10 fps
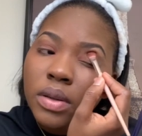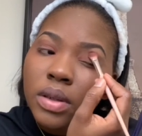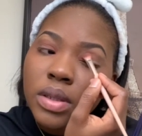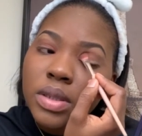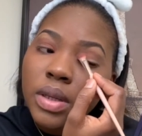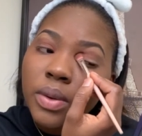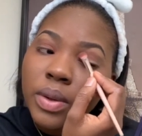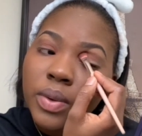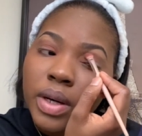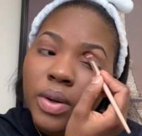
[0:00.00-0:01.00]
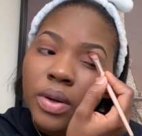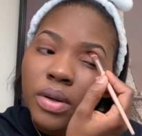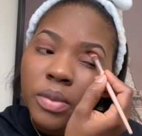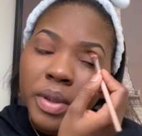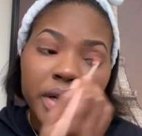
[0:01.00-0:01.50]
So when we go to
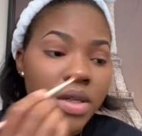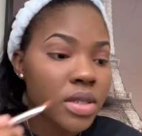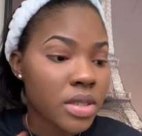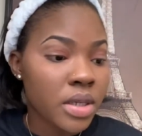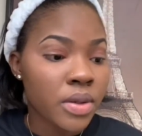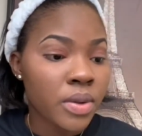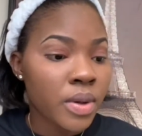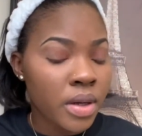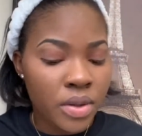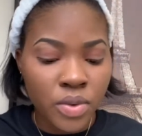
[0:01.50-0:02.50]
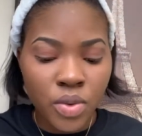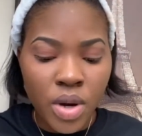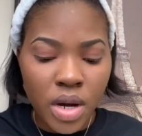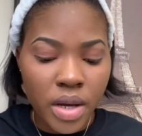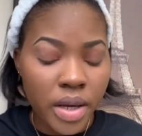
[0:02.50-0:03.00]
Omar, I just say, you know what, you go
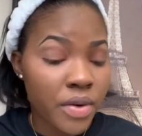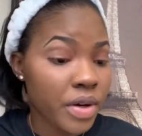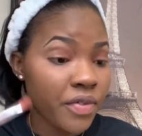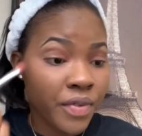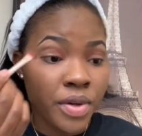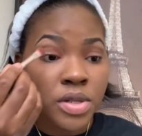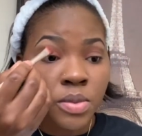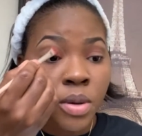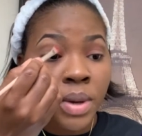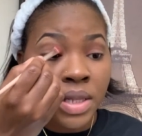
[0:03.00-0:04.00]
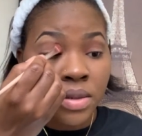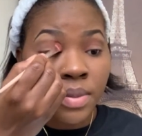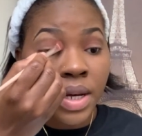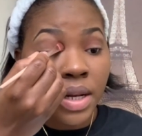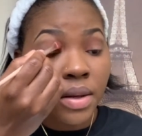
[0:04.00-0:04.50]
and get ready first. But bad to
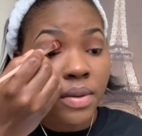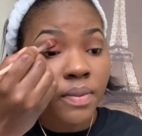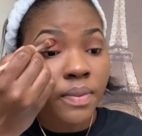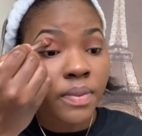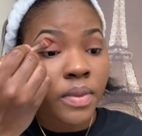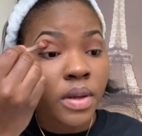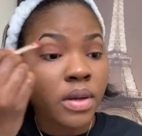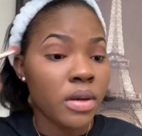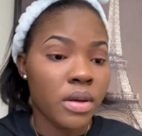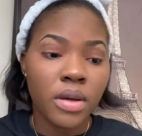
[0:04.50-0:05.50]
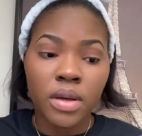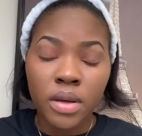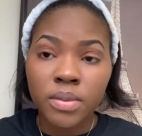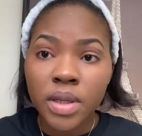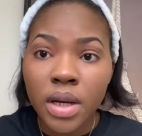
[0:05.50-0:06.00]
bad,
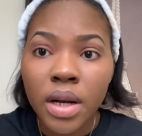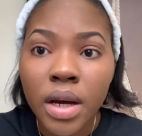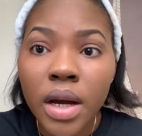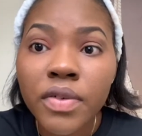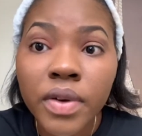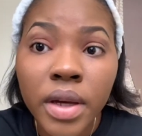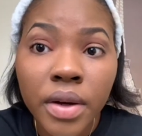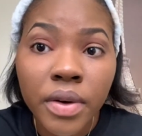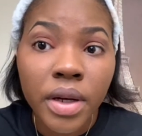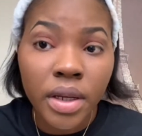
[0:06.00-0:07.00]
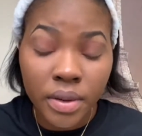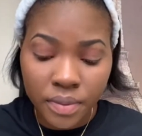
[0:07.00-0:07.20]
him take longer to get ready.